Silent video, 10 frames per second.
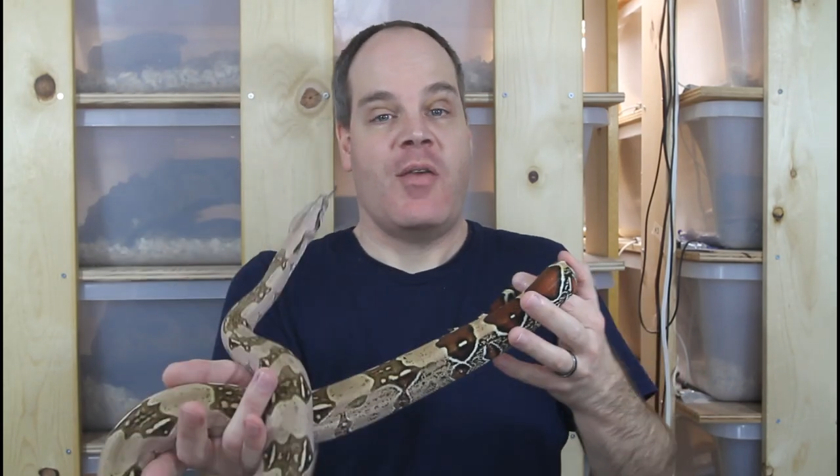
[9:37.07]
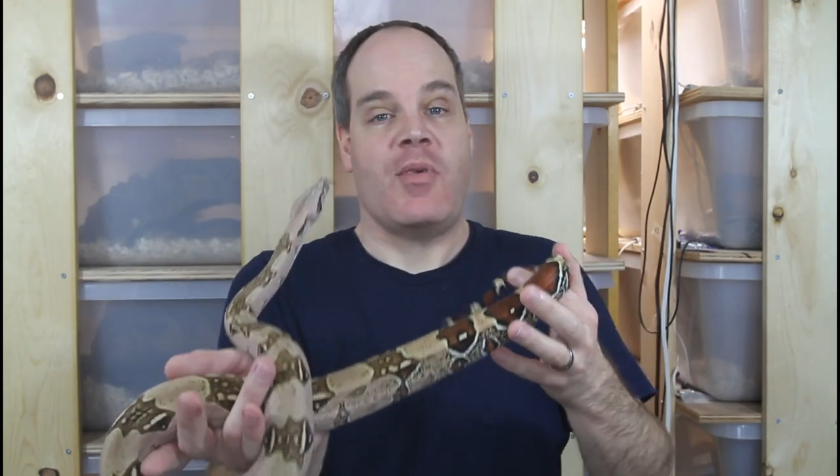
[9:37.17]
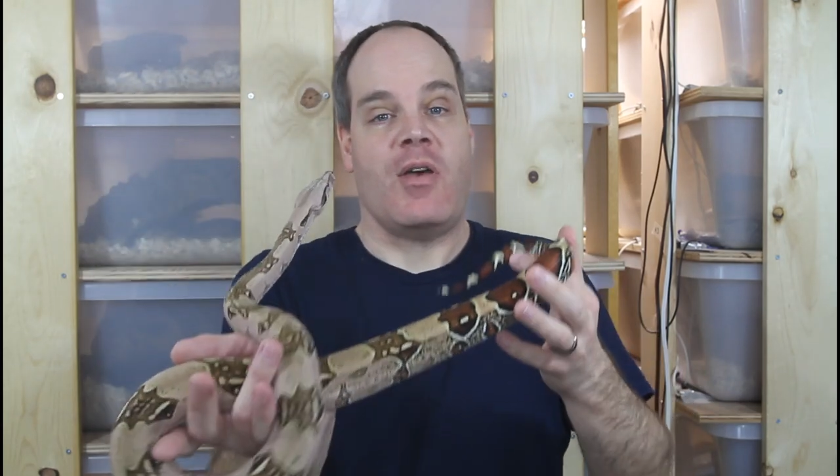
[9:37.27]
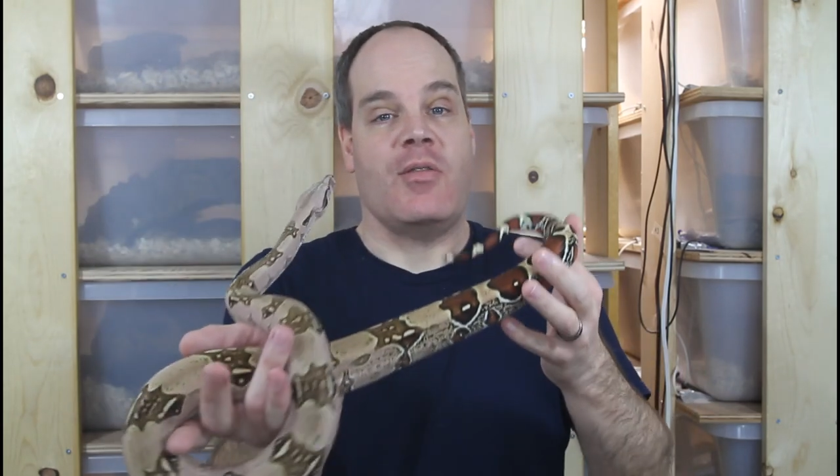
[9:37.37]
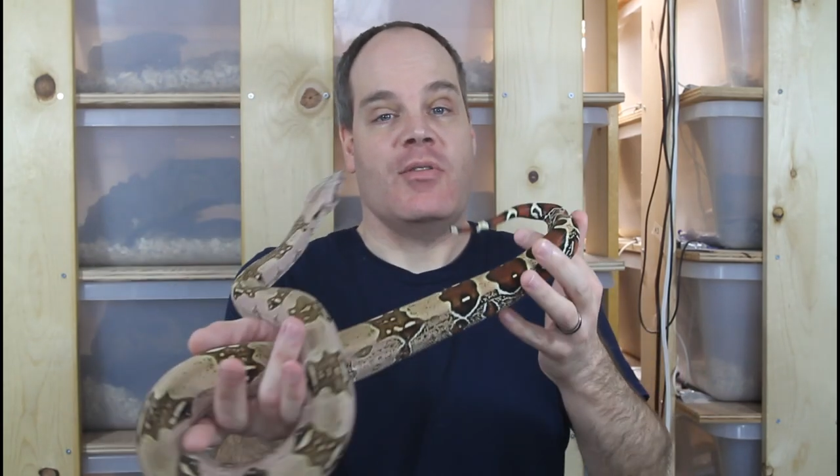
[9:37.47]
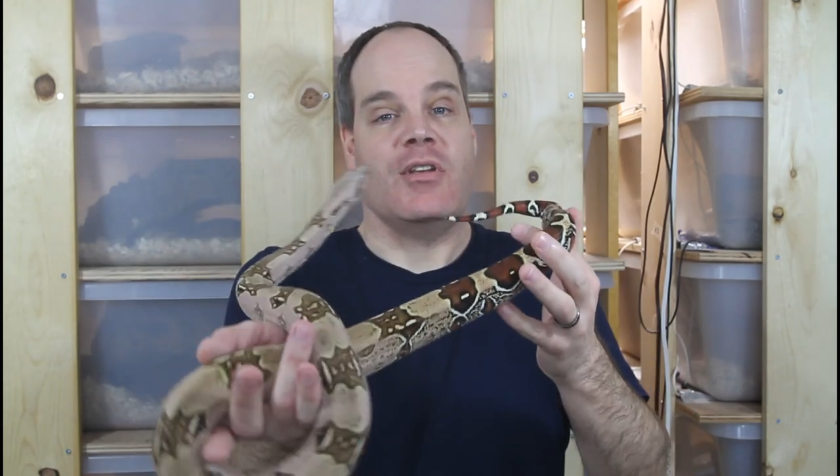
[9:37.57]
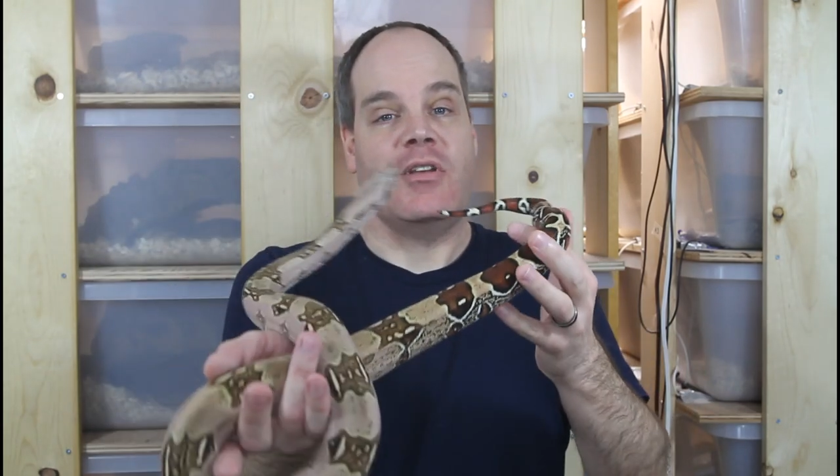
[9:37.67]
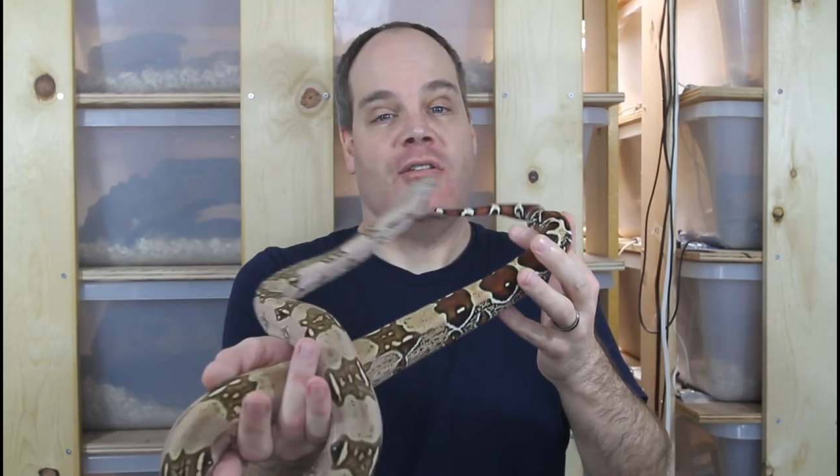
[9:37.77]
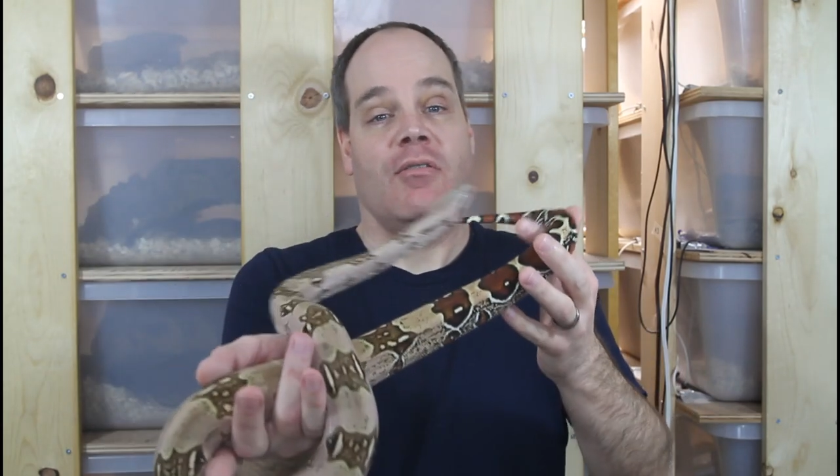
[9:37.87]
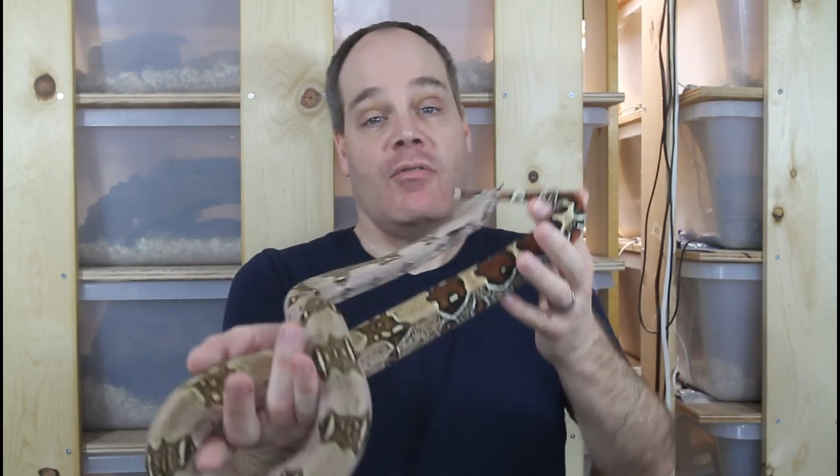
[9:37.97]
than
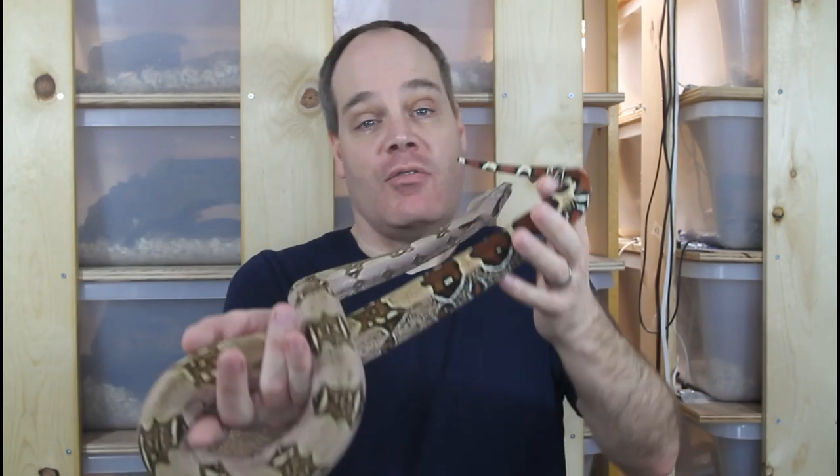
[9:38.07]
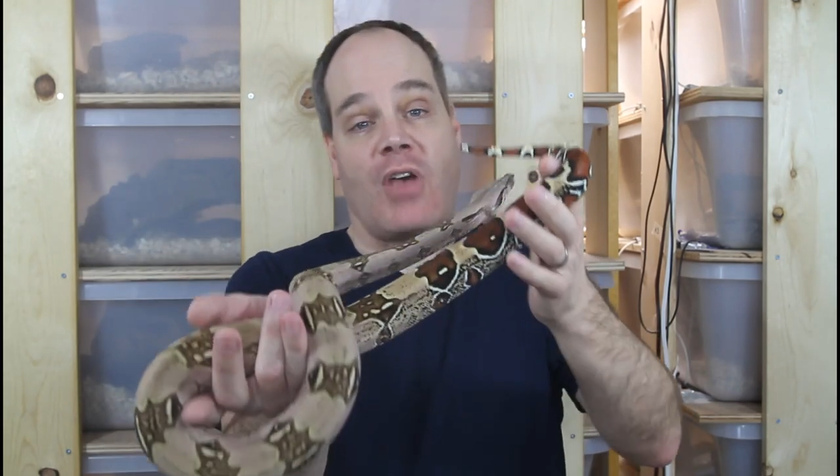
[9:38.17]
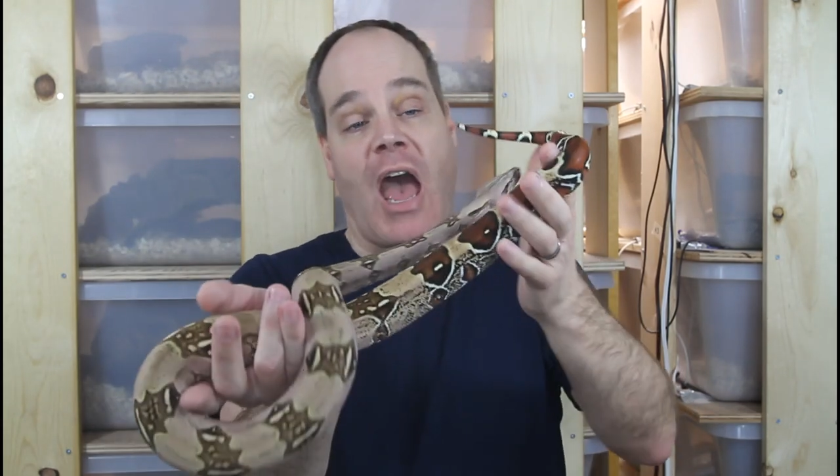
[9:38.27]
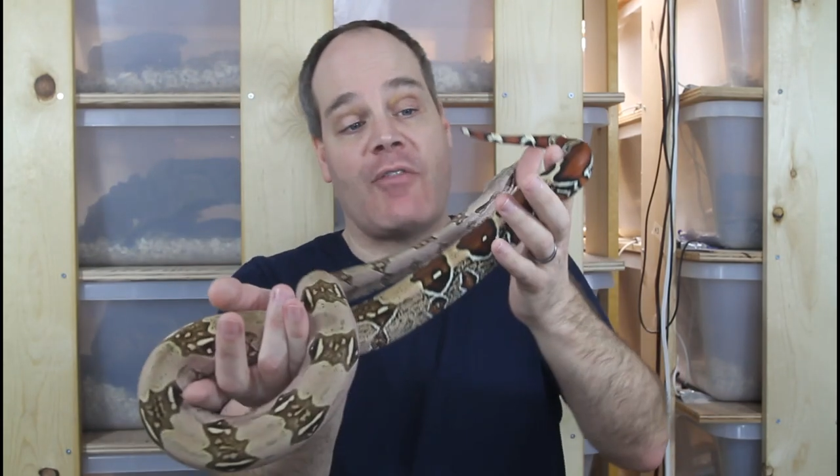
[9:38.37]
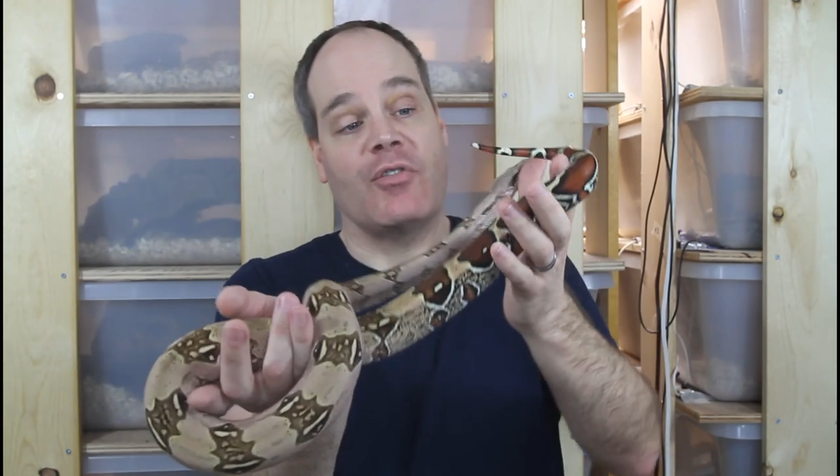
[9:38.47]
the half